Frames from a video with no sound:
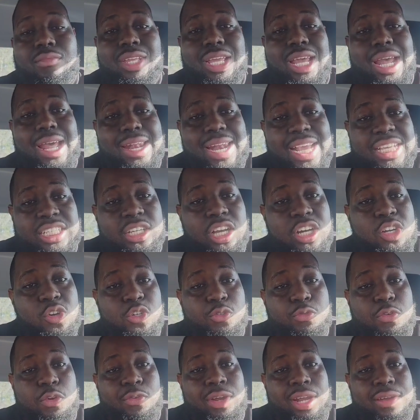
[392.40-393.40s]
that's good news
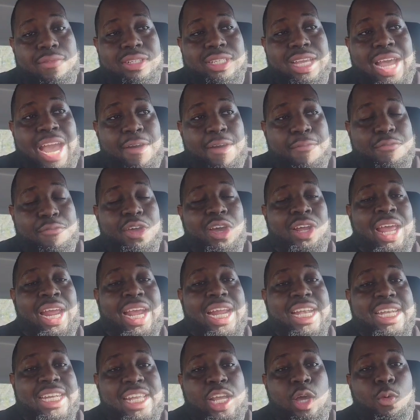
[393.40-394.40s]
for the Ravens. I feel like a
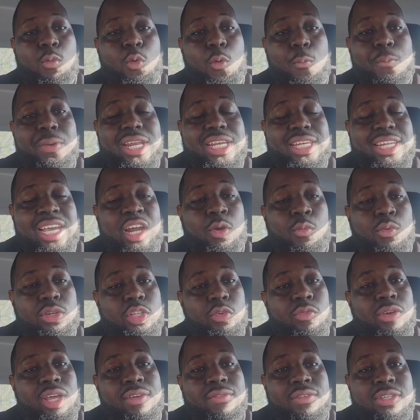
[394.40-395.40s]
deal will be done with the
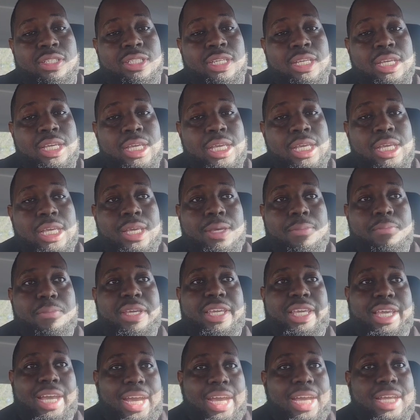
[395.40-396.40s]
Ravens,
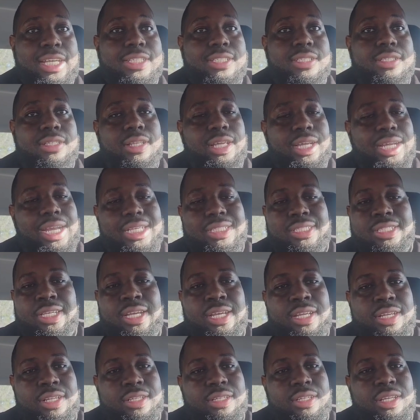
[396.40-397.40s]
because, like I
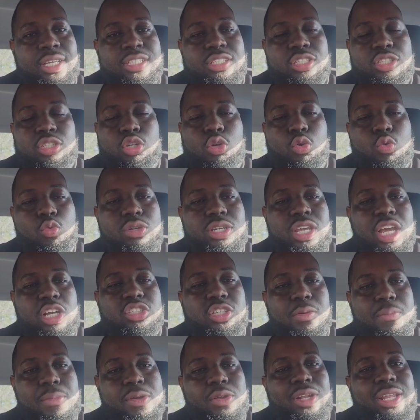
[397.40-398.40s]
said, it's too
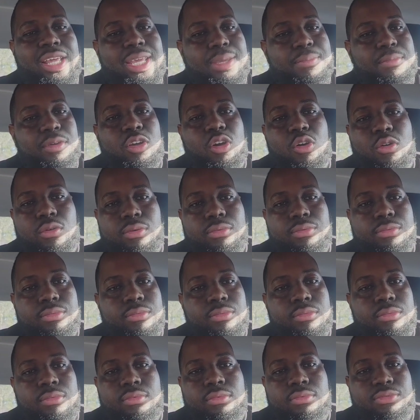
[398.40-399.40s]
detrimental to let him go
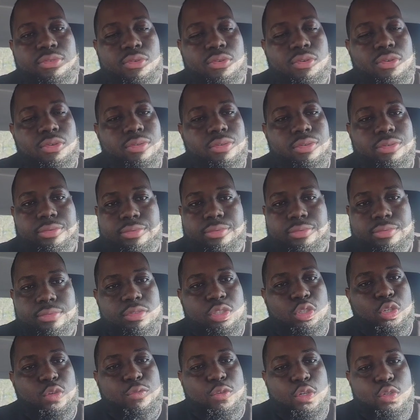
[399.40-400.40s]
for
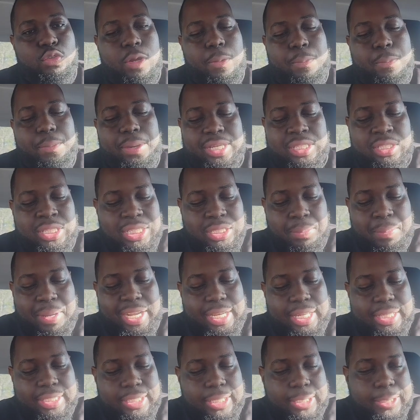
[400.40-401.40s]
2 first-round picks. Doesn't make
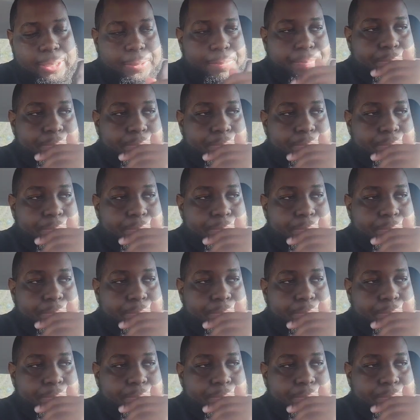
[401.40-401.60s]
any sense.